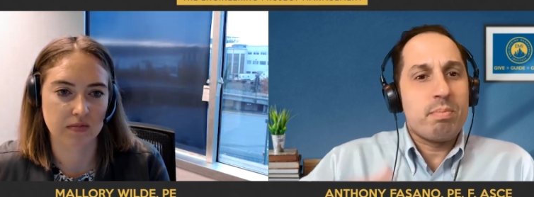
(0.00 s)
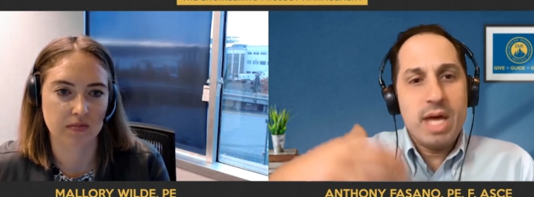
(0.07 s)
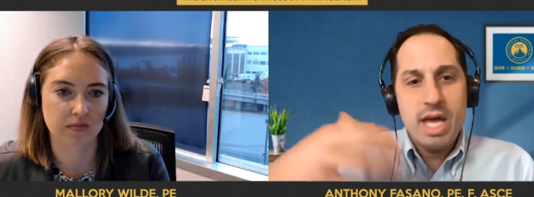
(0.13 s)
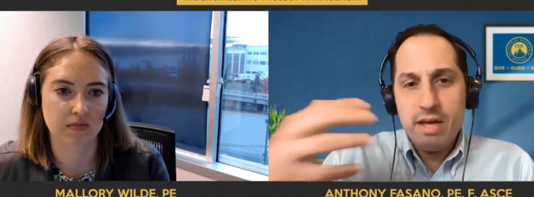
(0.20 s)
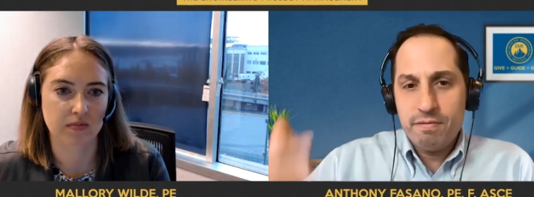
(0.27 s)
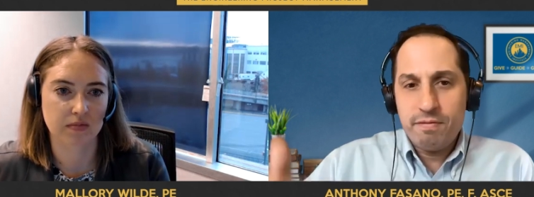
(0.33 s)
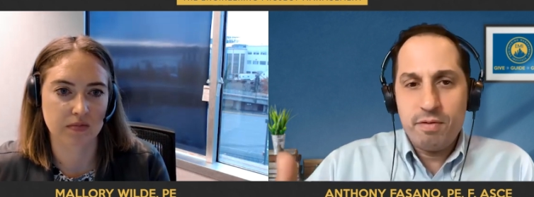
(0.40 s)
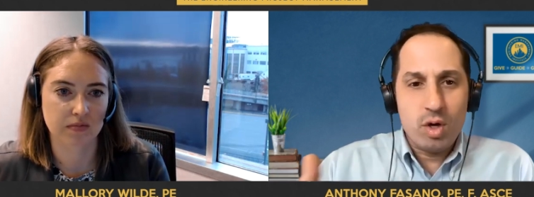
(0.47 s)

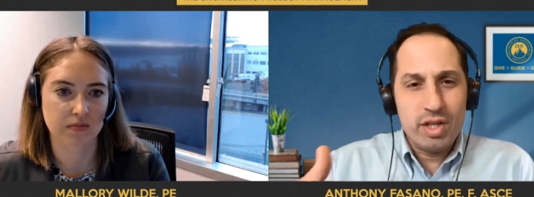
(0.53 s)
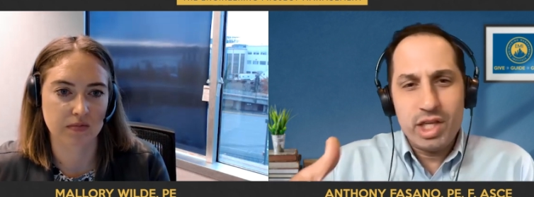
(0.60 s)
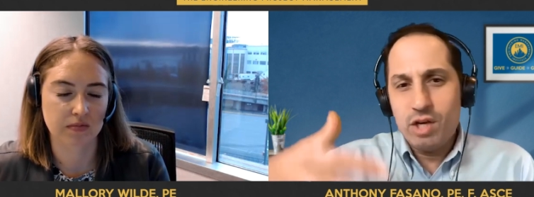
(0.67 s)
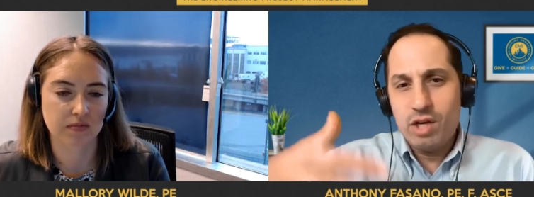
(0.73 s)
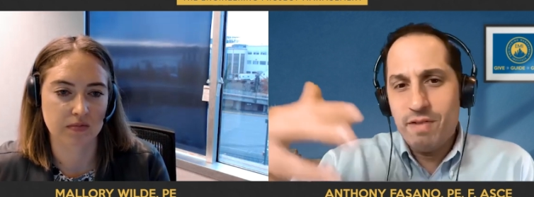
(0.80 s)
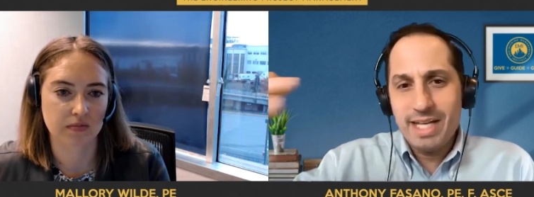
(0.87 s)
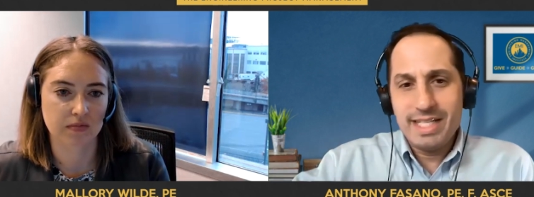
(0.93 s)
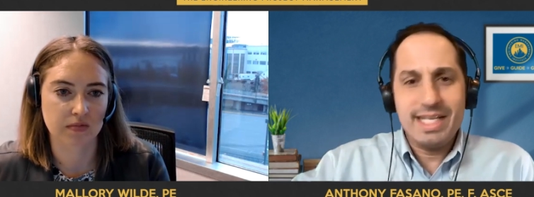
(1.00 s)
Speaker 1: pitfall that
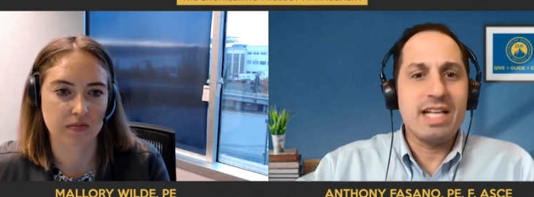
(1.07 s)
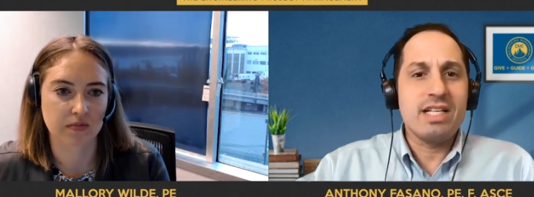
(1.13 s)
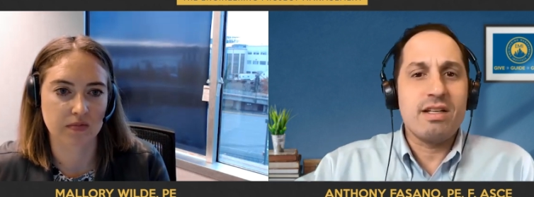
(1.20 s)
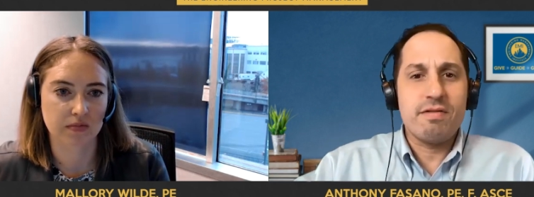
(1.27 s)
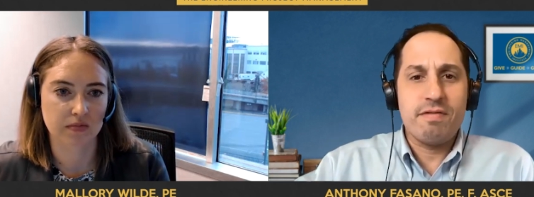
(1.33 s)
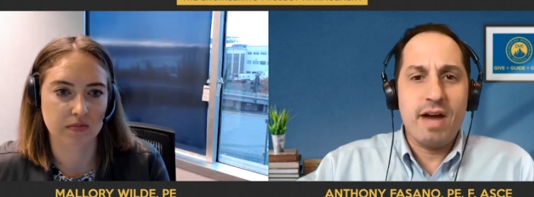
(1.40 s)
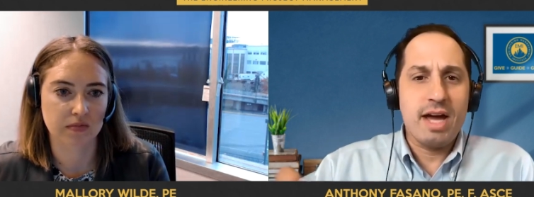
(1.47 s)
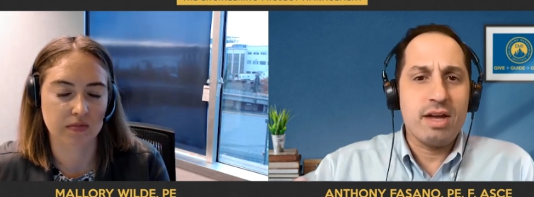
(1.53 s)
you've
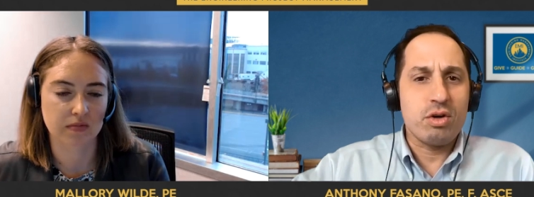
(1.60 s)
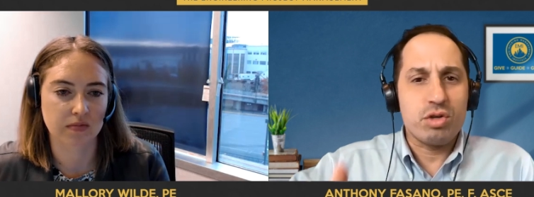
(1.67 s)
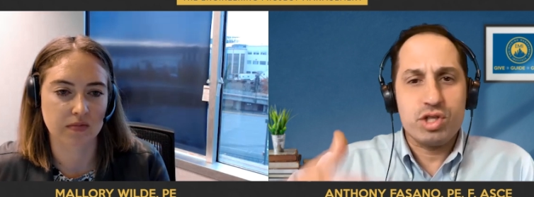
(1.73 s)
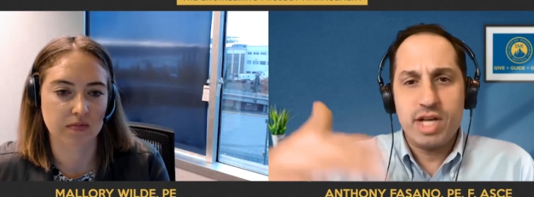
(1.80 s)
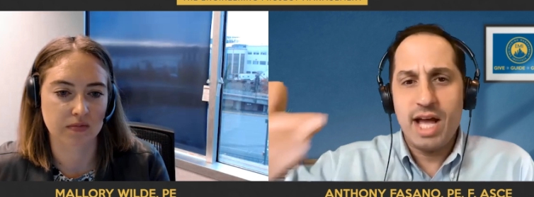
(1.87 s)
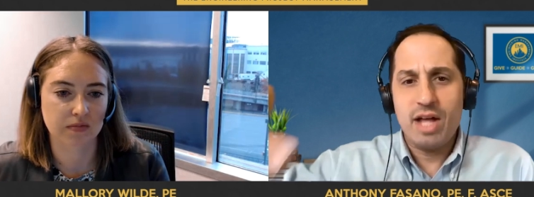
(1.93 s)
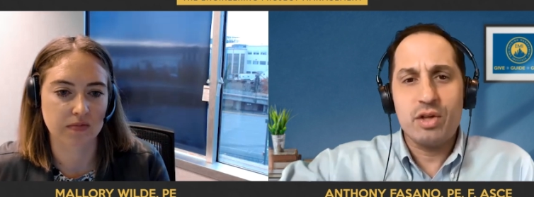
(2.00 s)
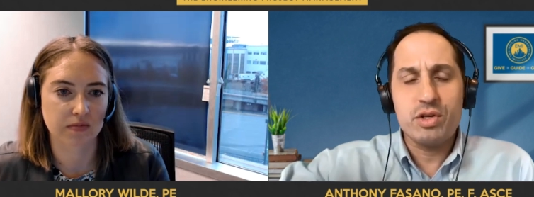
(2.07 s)
identified or
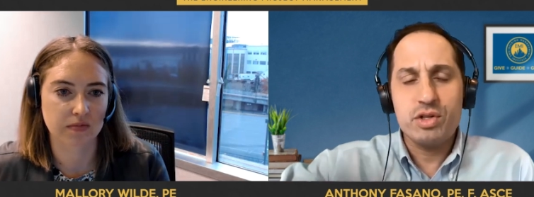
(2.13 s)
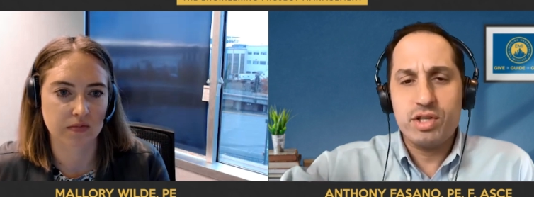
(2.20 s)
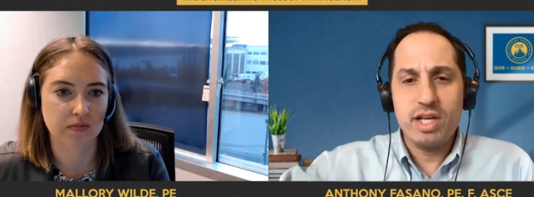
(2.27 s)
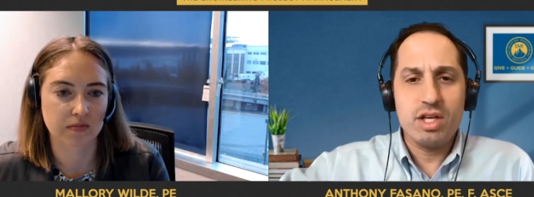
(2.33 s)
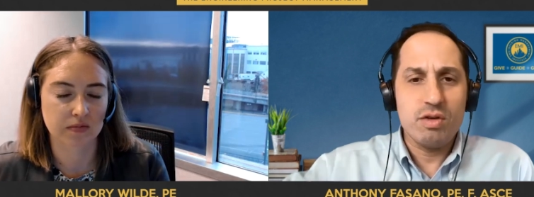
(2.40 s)
challenge that